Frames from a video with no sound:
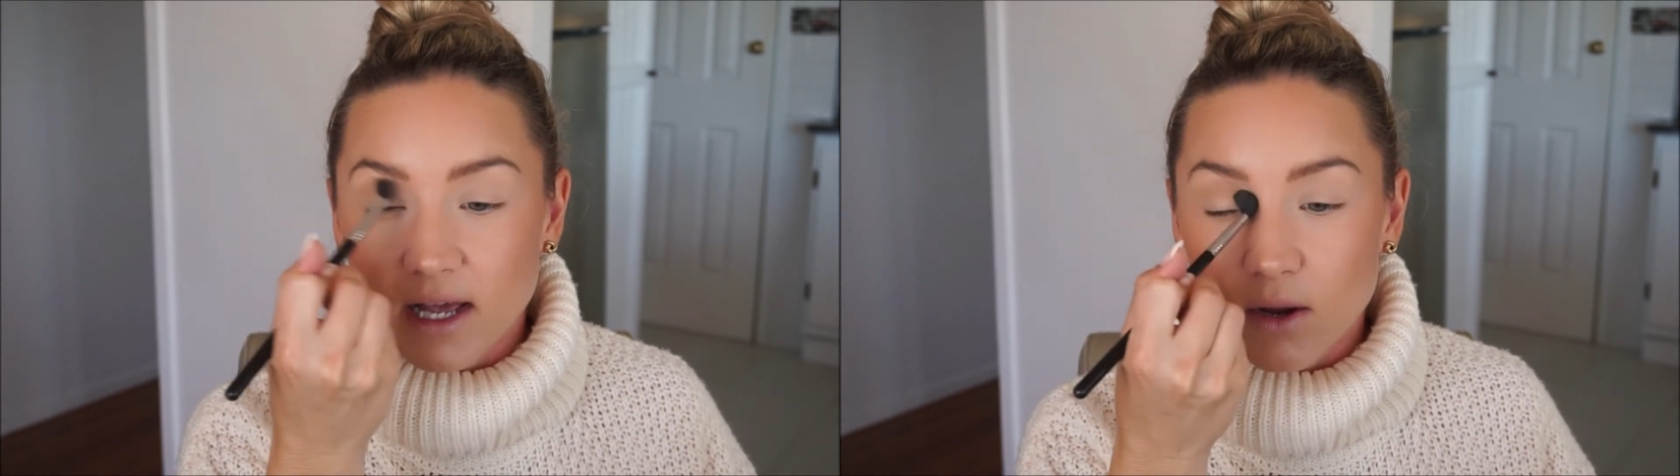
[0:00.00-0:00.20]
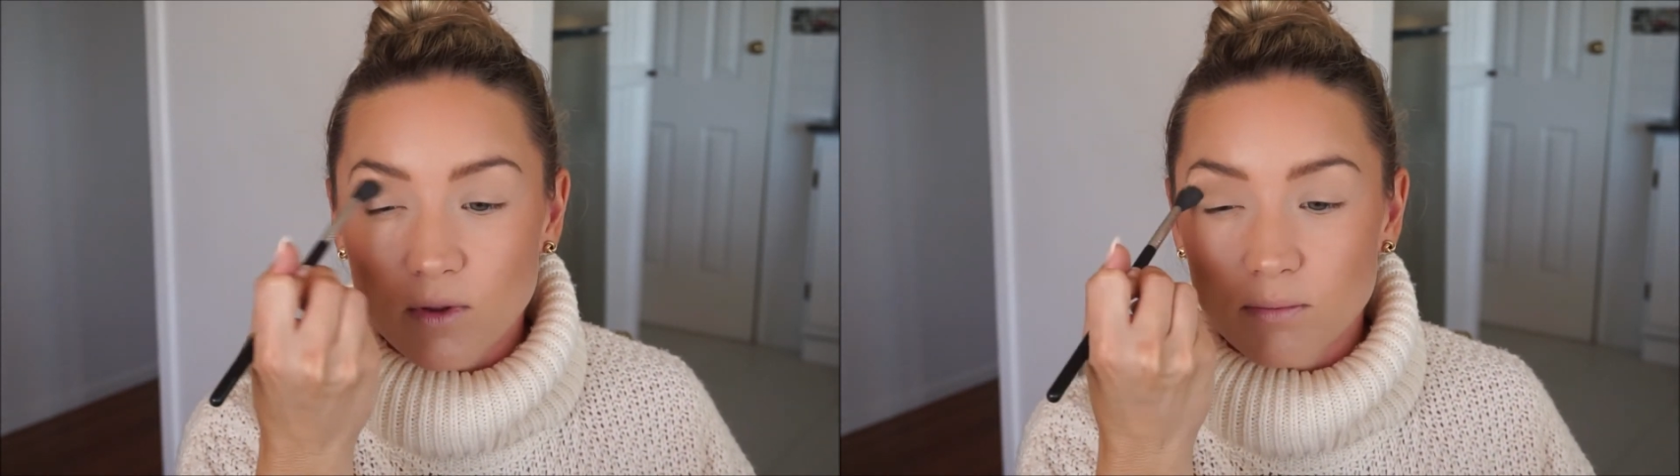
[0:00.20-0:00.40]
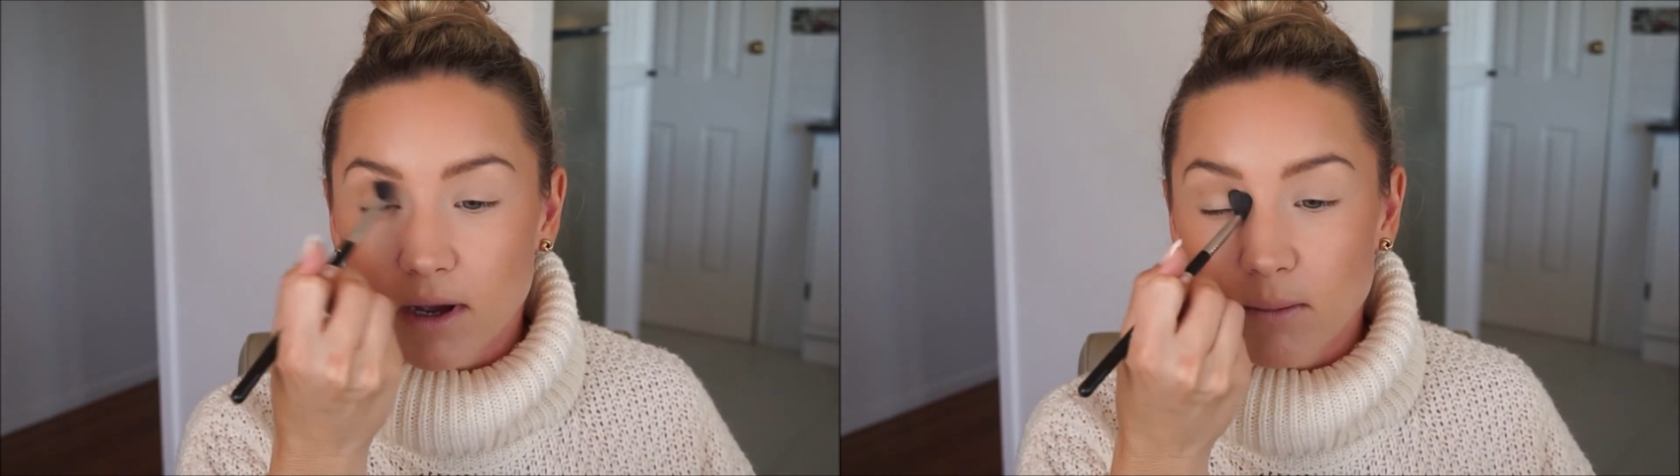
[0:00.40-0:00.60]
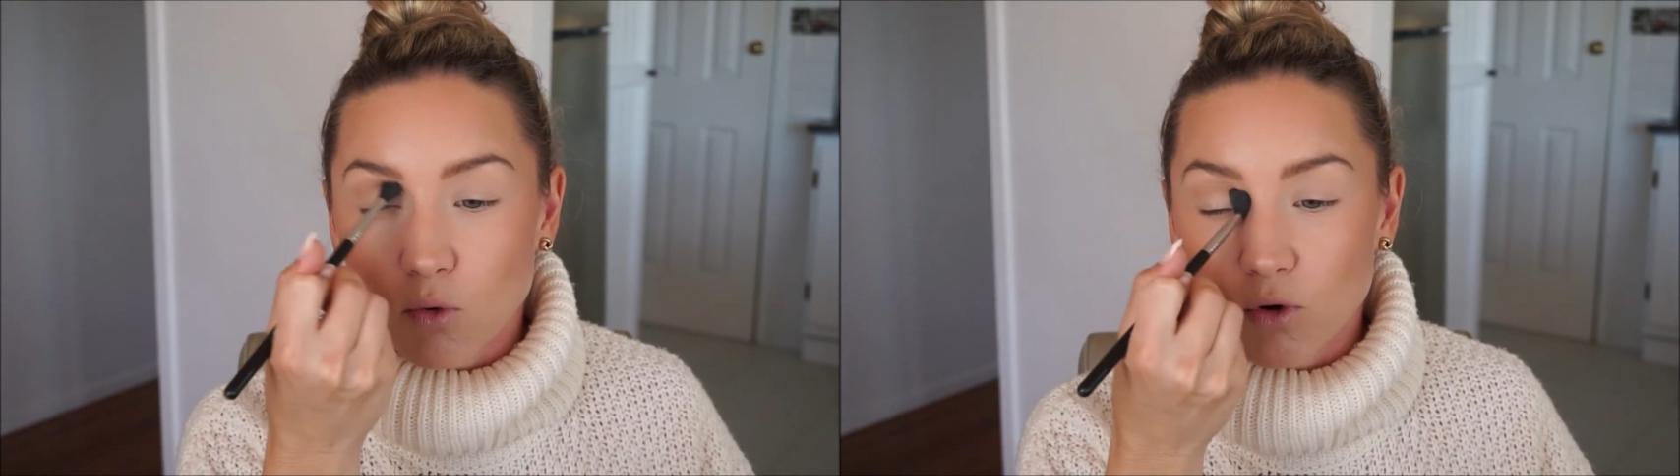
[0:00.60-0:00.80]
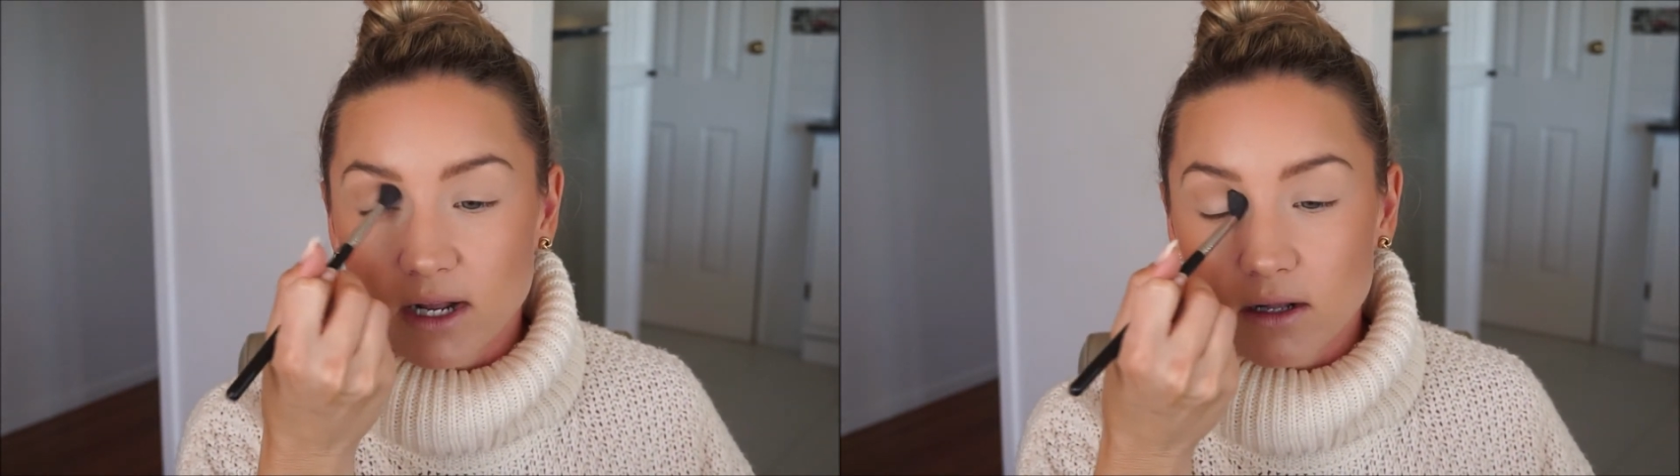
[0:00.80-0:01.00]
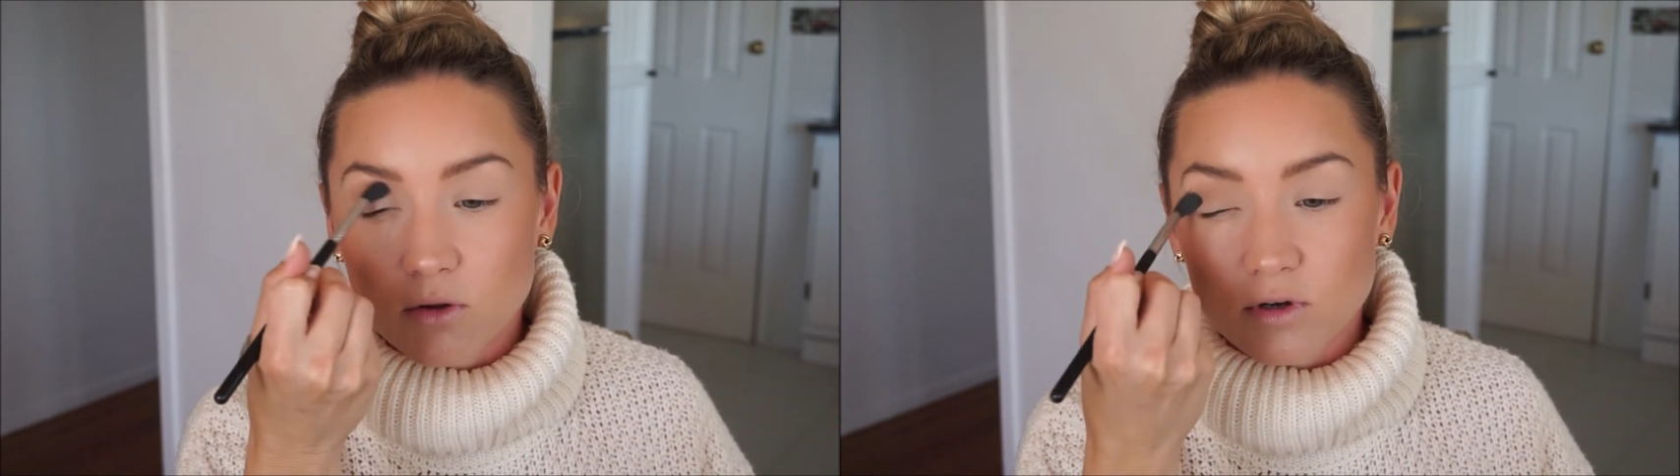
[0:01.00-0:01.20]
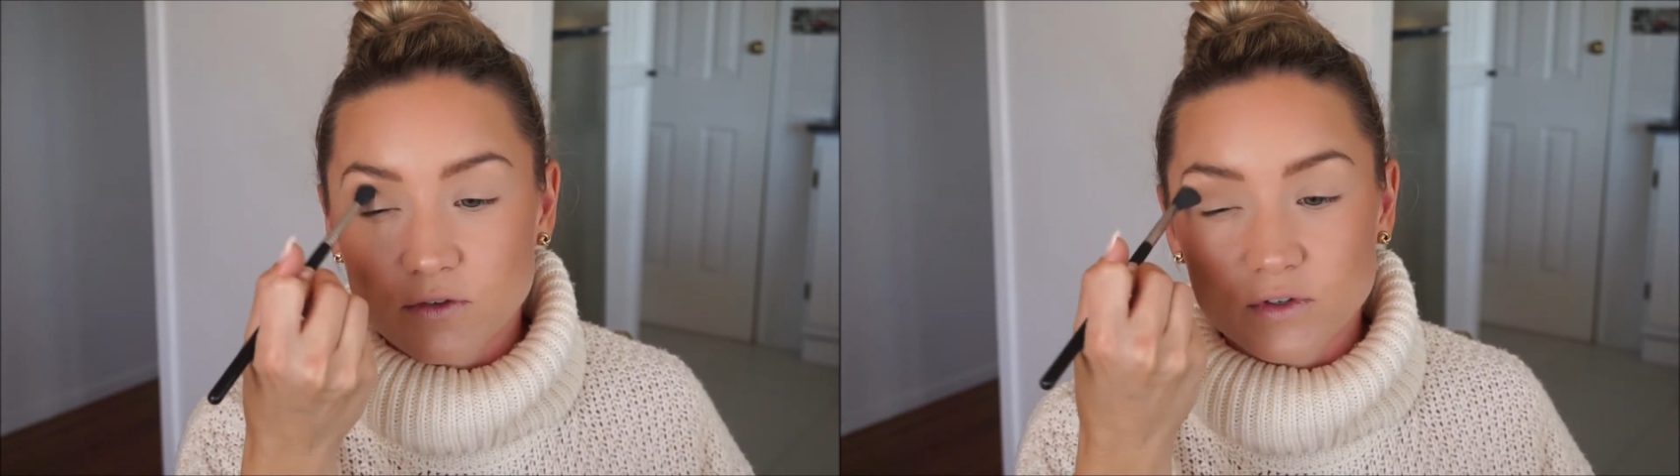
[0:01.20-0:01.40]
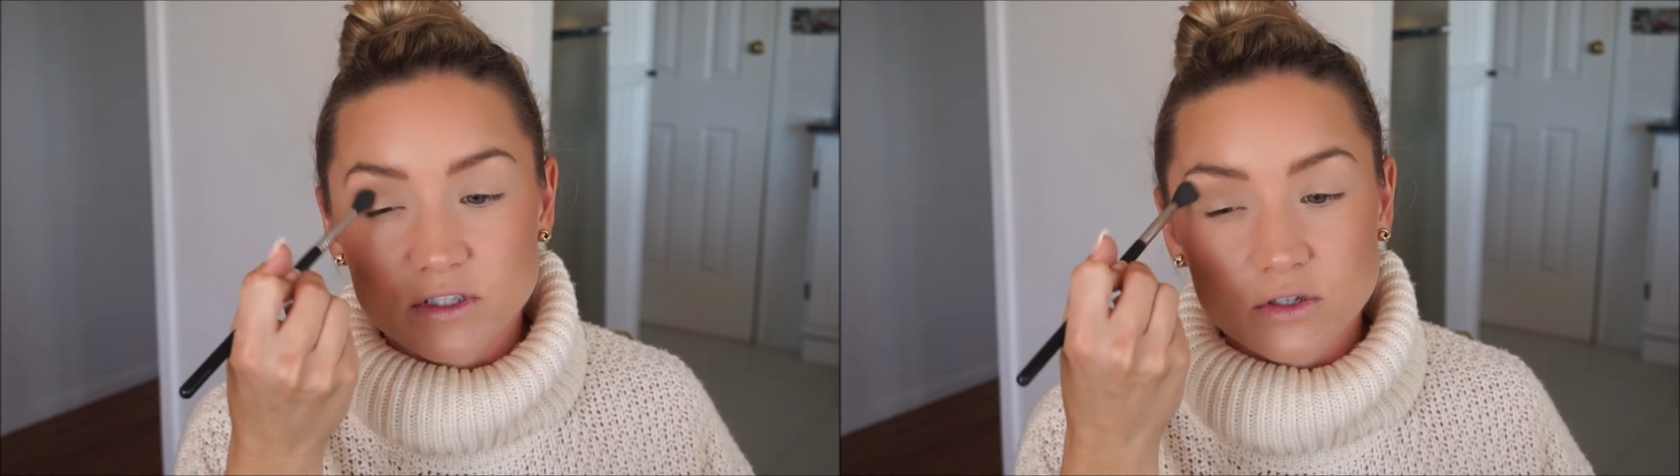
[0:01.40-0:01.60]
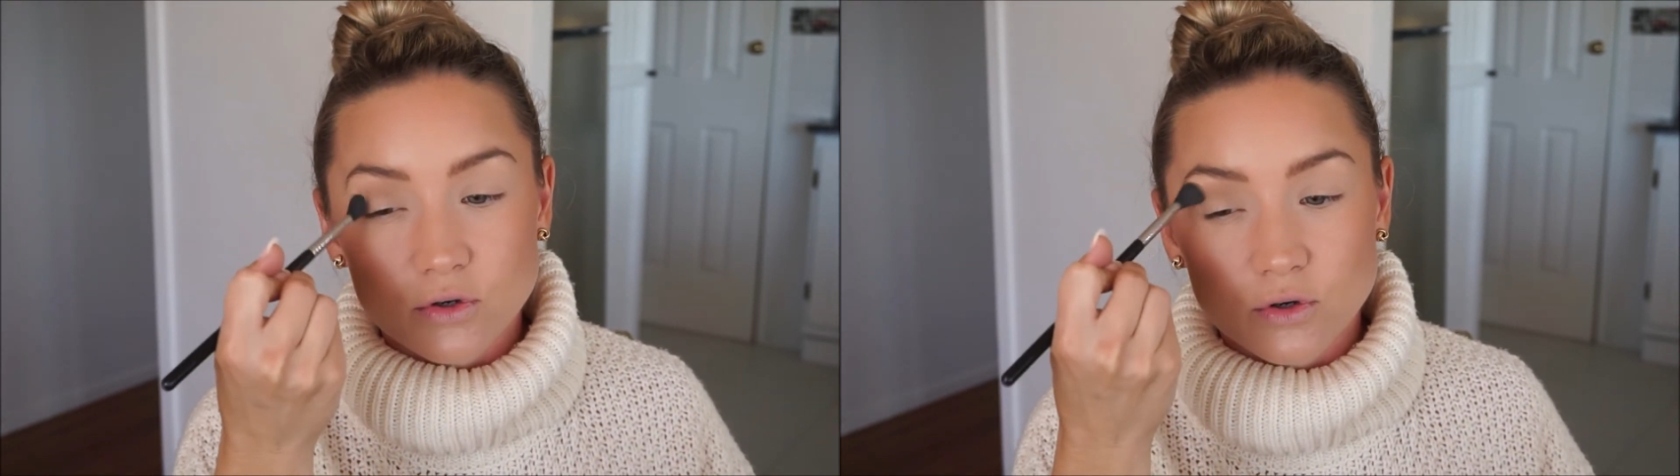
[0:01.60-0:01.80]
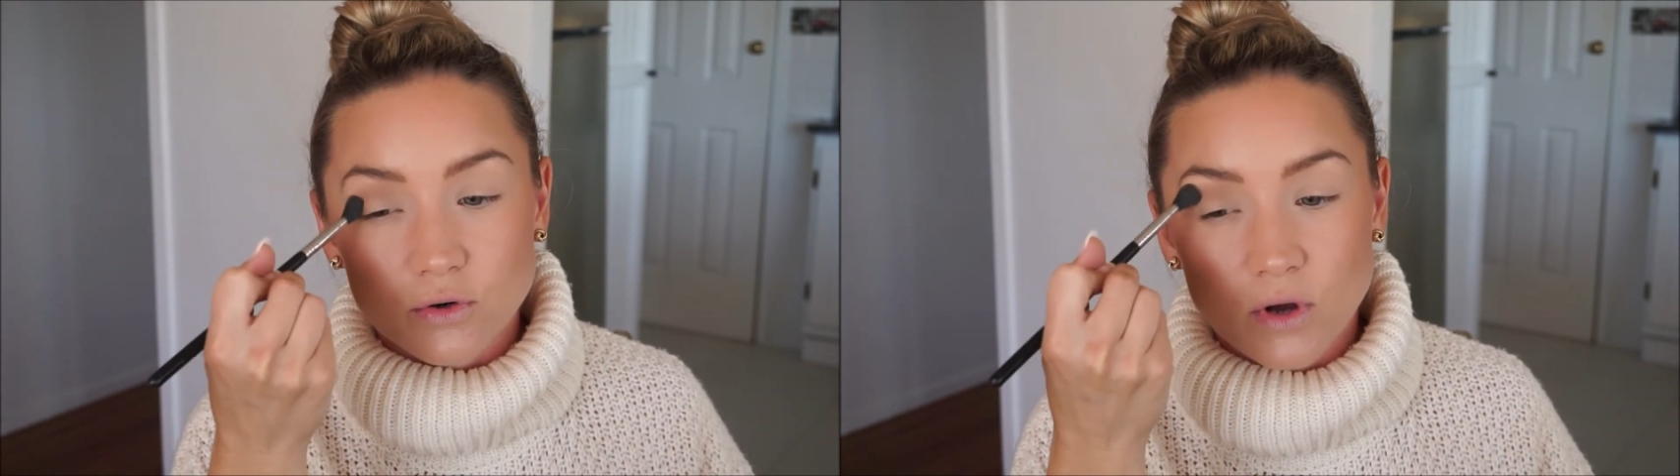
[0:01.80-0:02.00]
like with my morning looks for
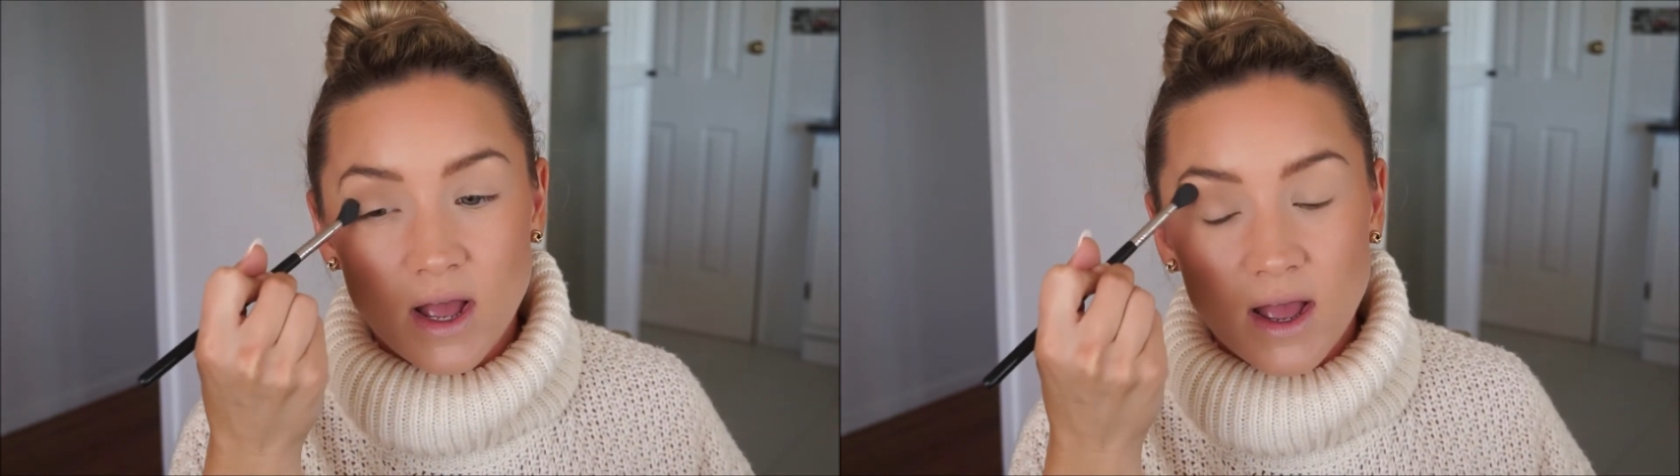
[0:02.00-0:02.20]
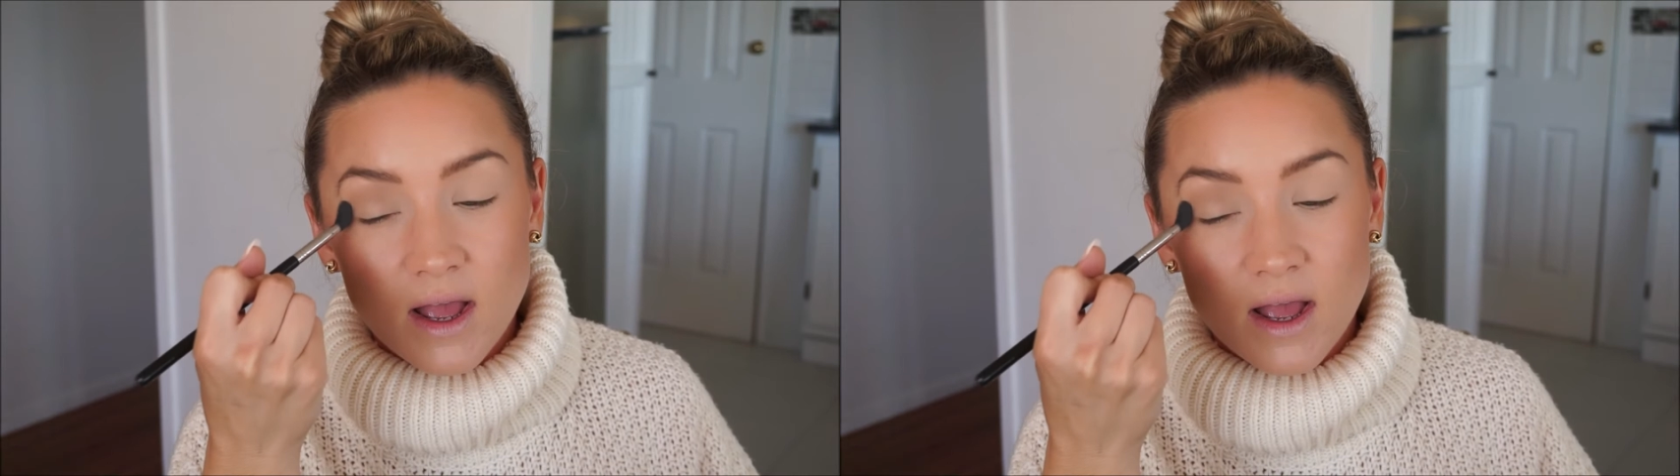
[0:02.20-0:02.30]
school,